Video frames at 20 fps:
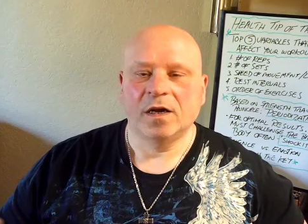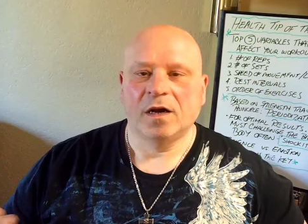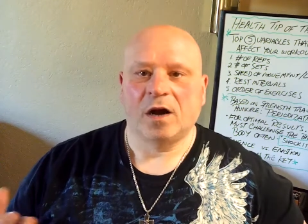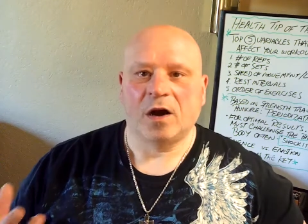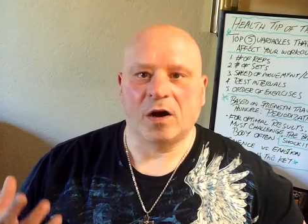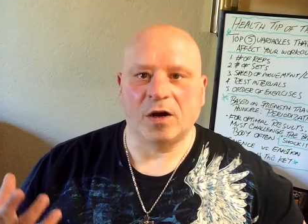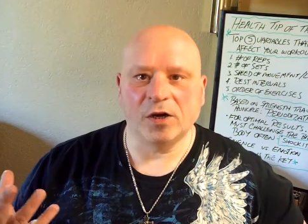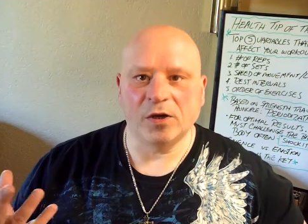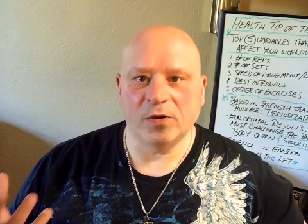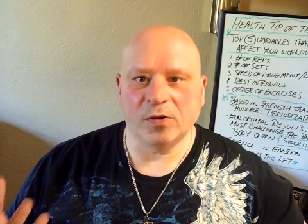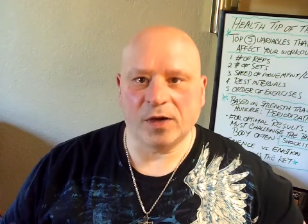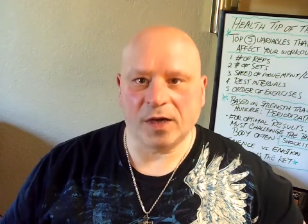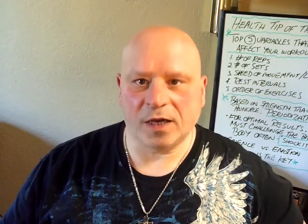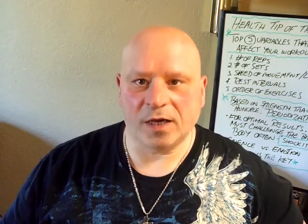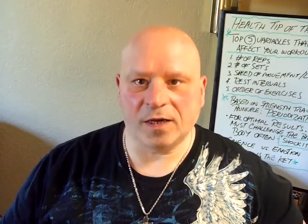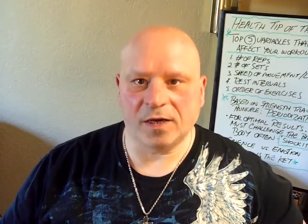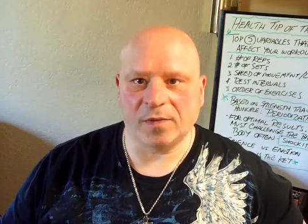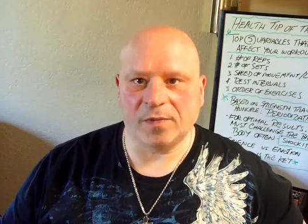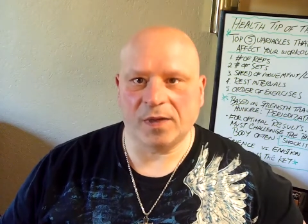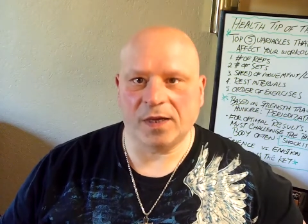Are you
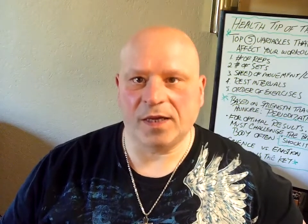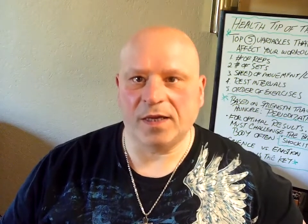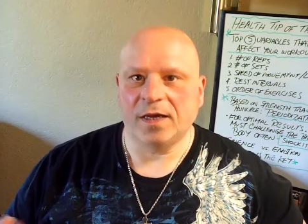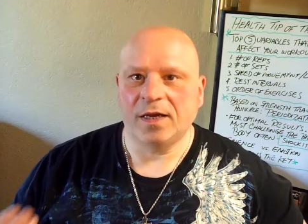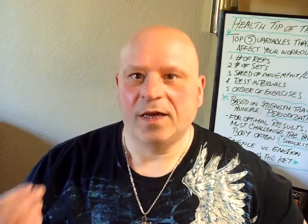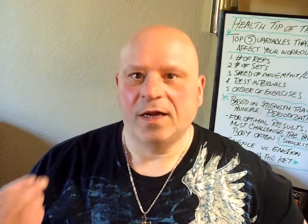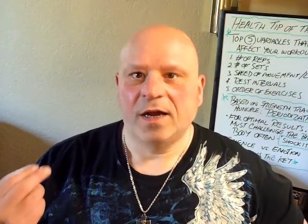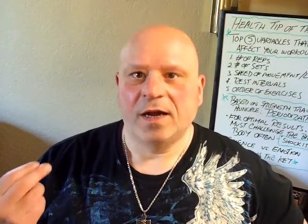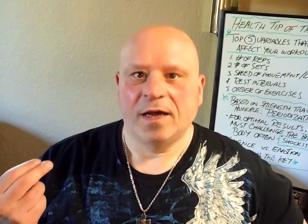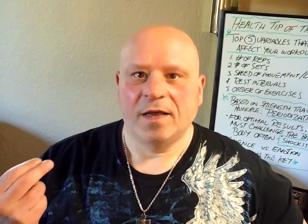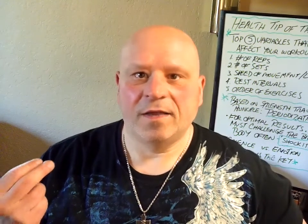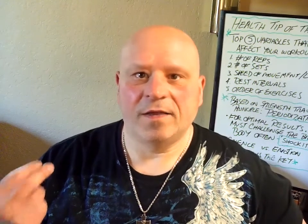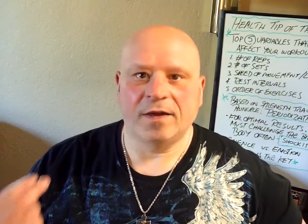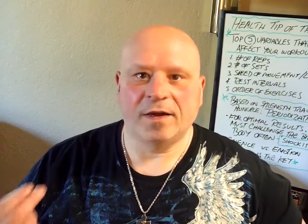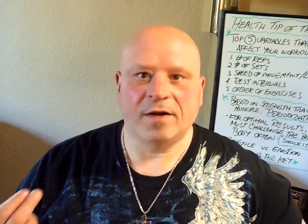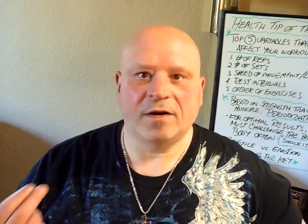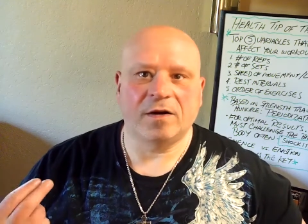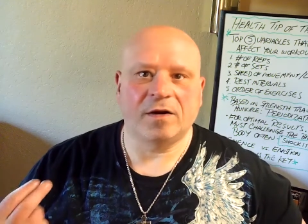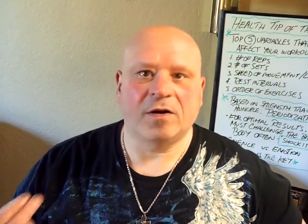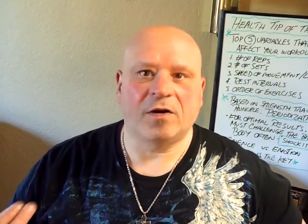kidding me?
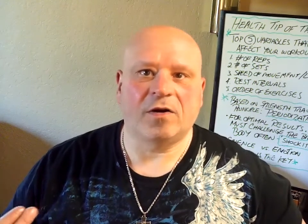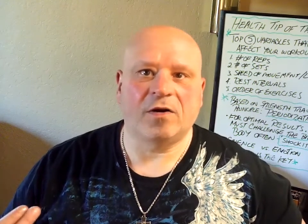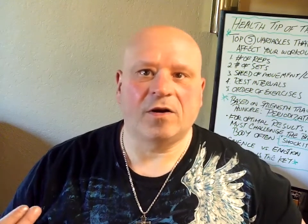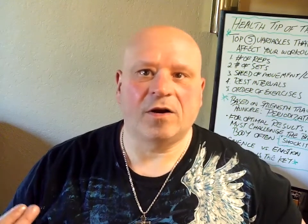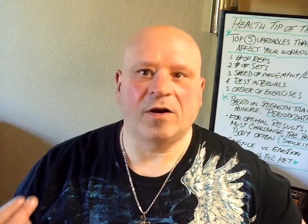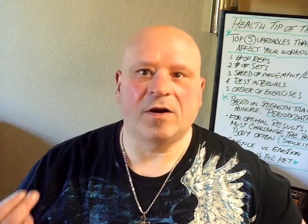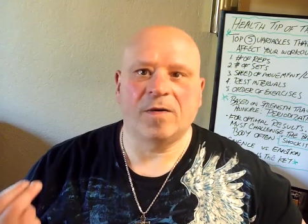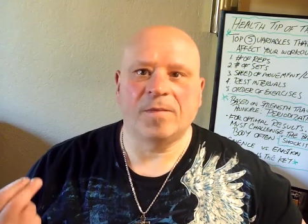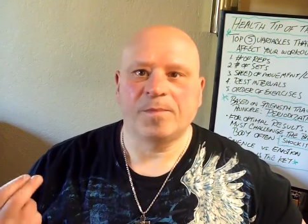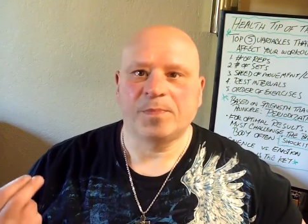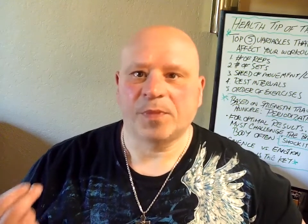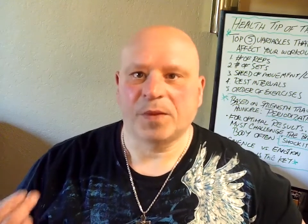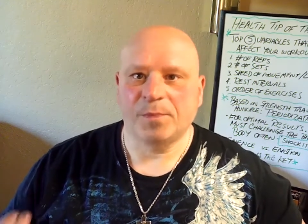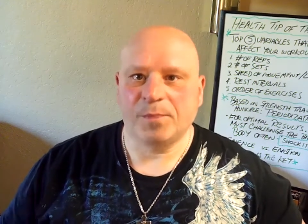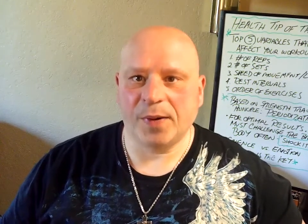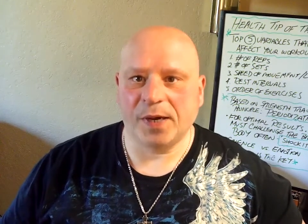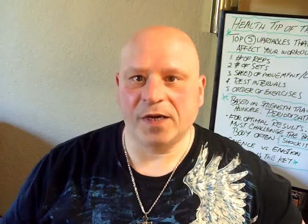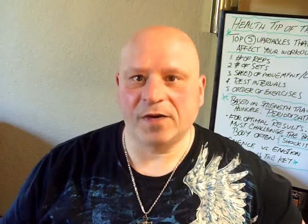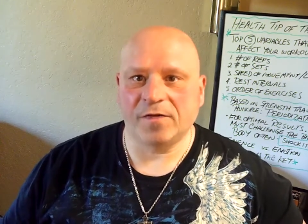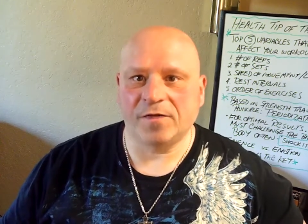There are
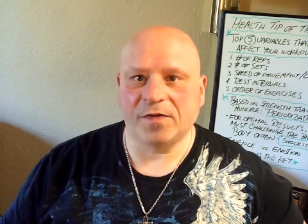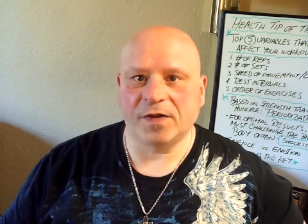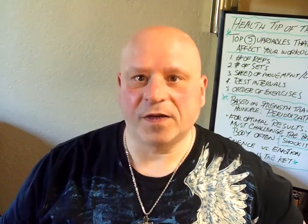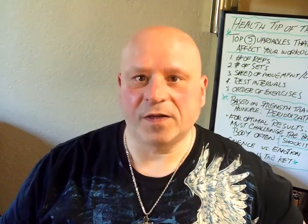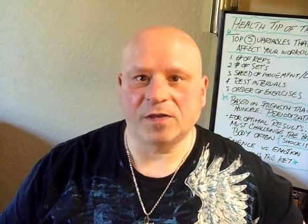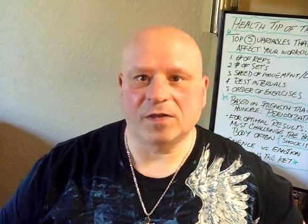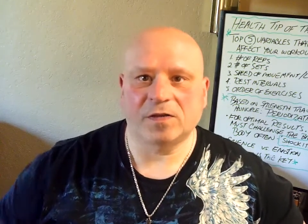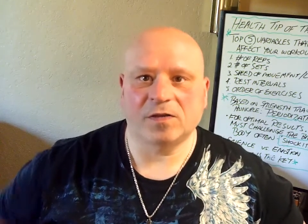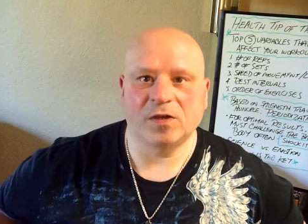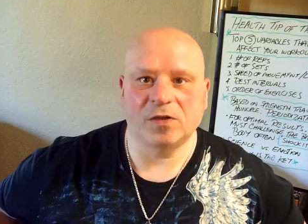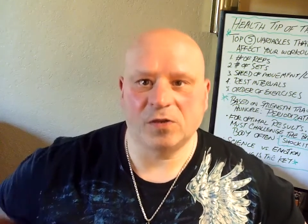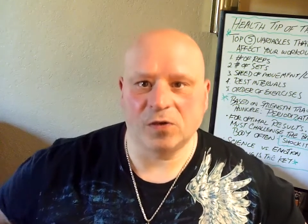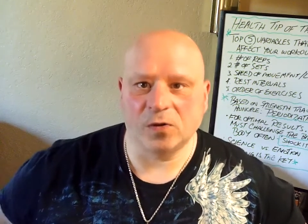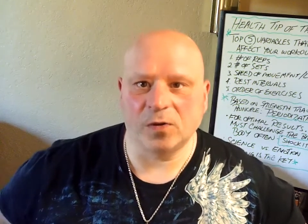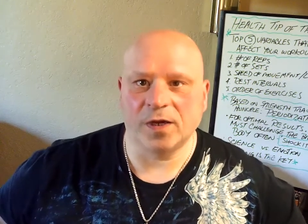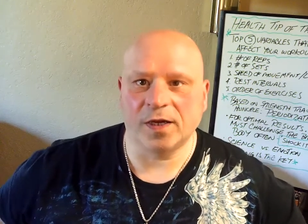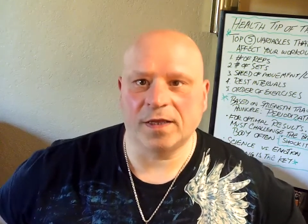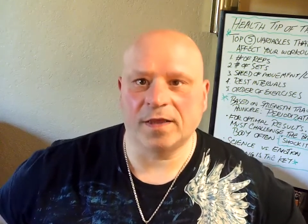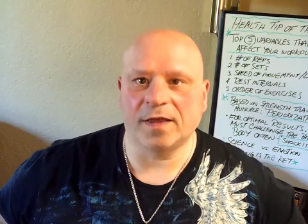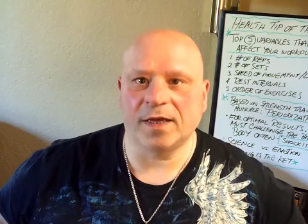benefits to
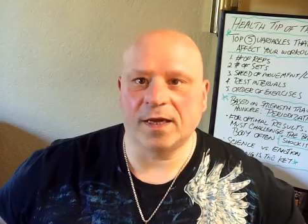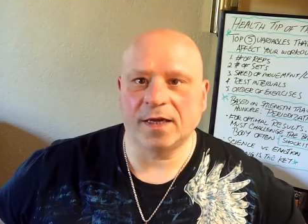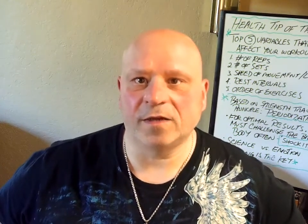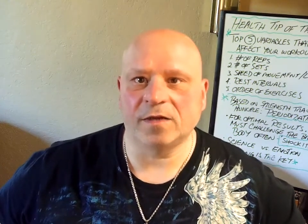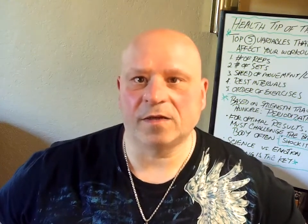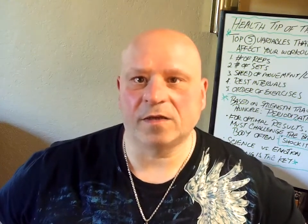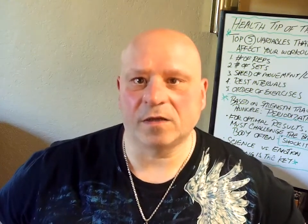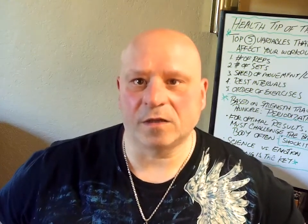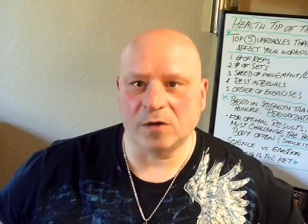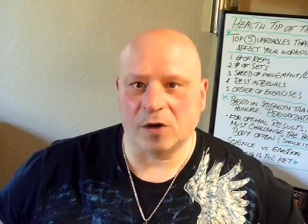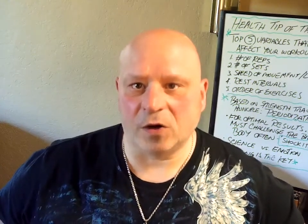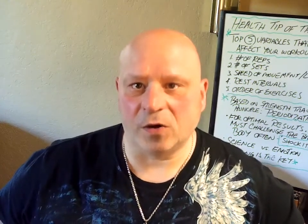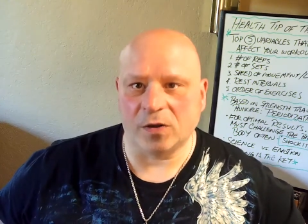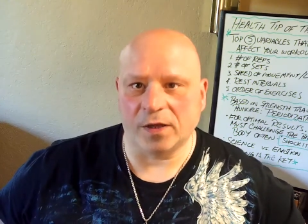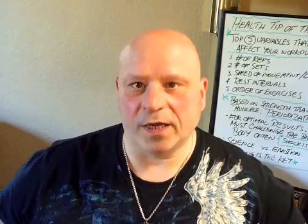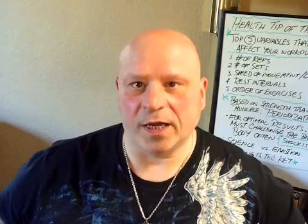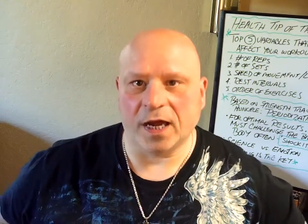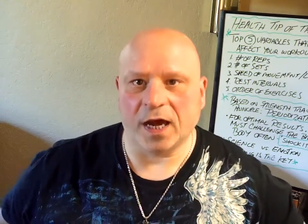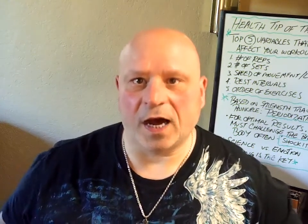doing things slowly.